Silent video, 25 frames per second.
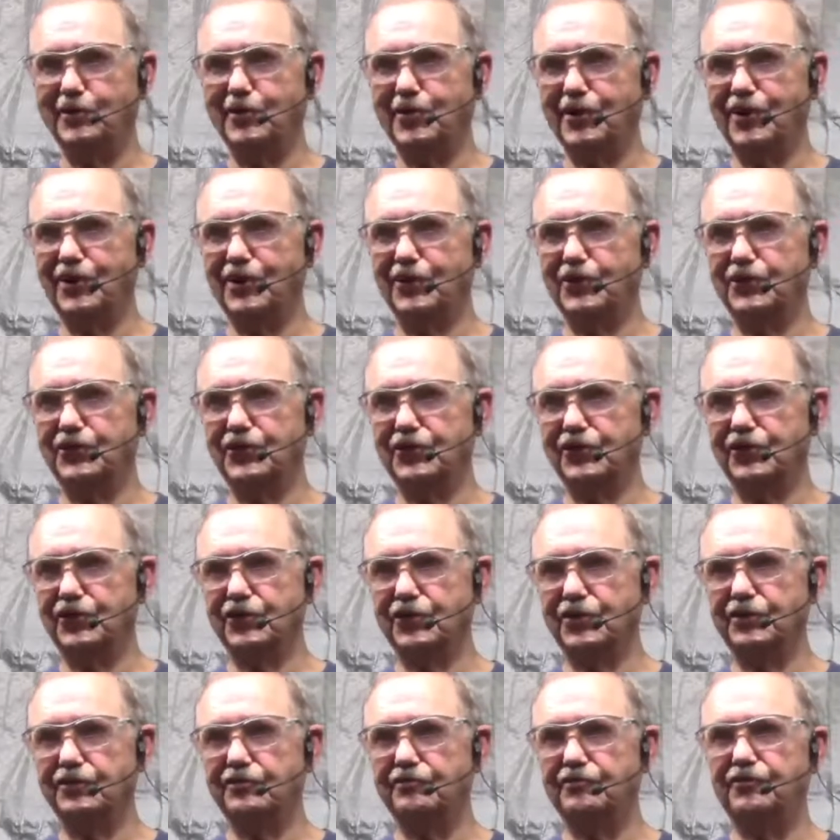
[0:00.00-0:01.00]
but I don't think you
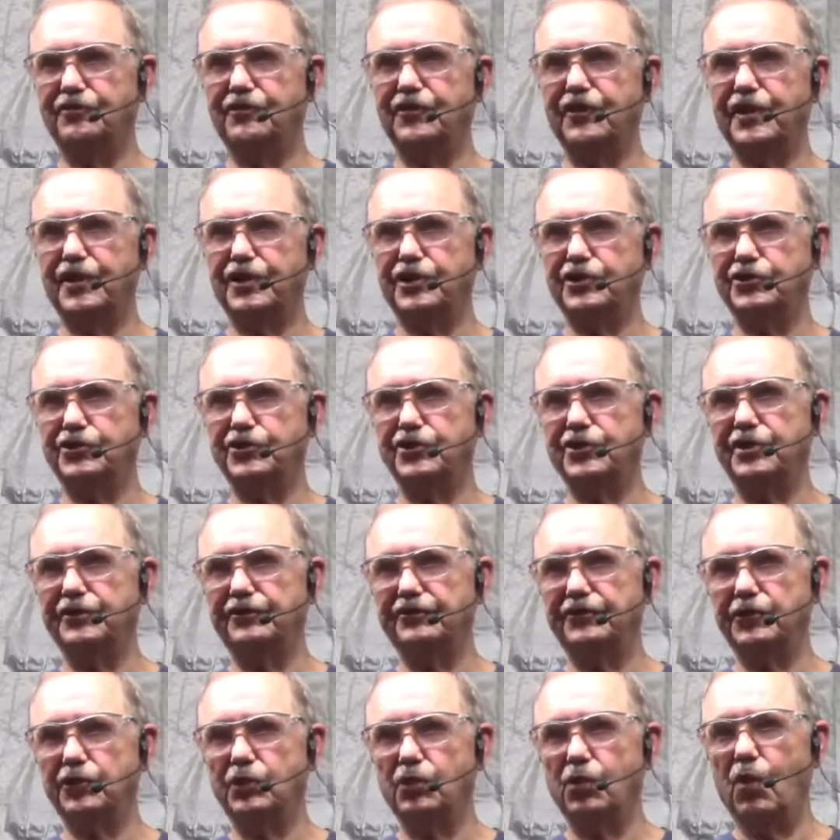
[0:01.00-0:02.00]
could finish it
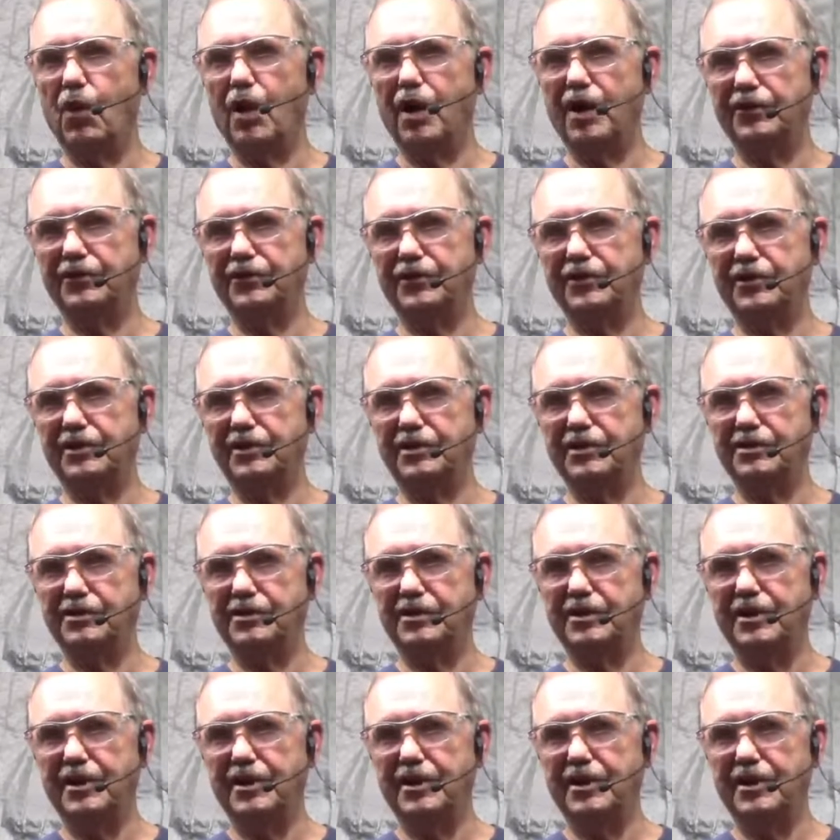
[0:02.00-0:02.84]
if you want the